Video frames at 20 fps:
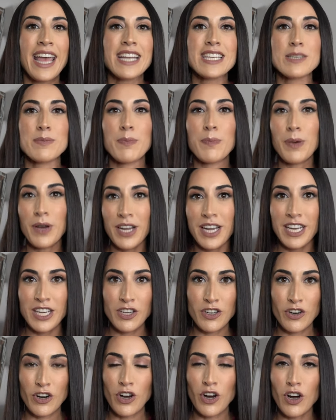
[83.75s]
to put in
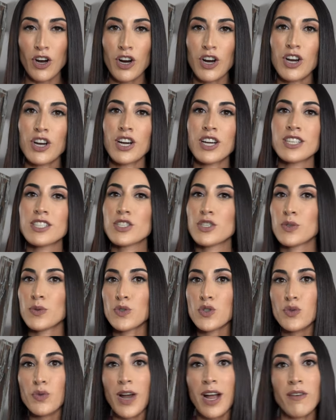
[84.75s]
your car to
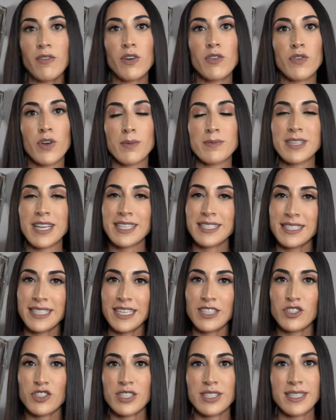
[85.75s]
travel from
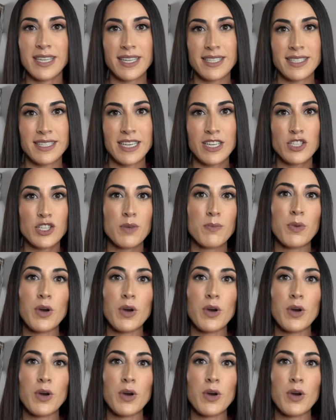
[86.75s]
destination to destination,